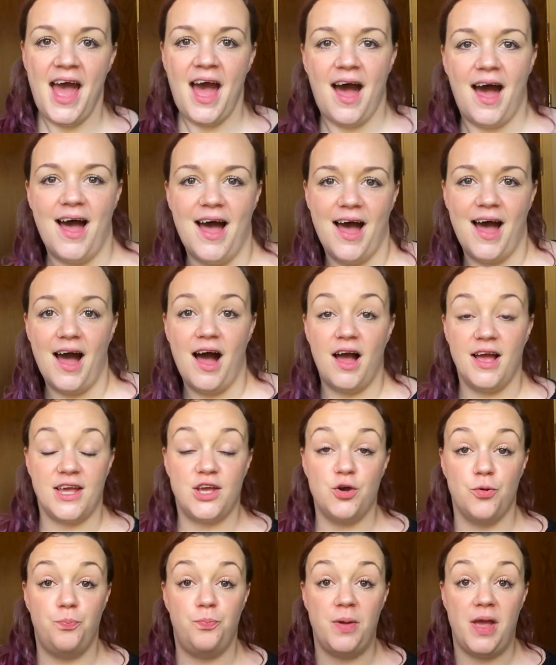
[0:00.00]
It
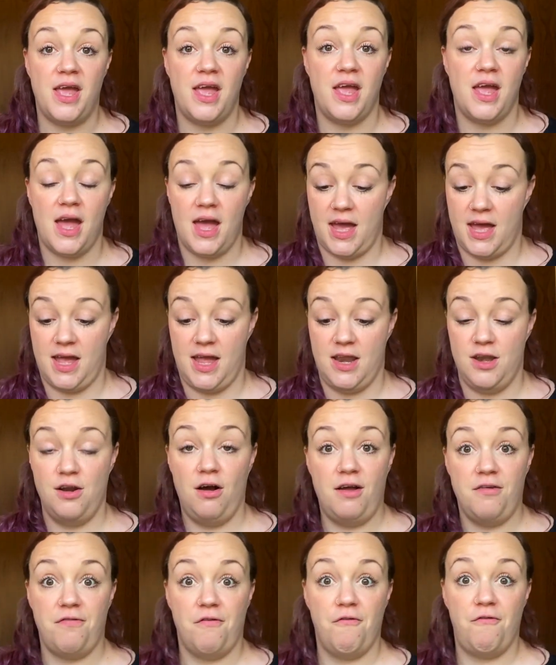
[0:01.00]
could be a
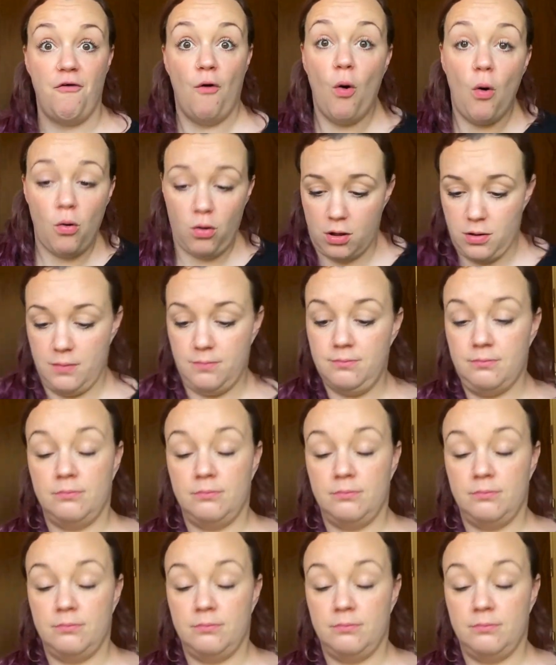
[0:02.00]
knife and fork.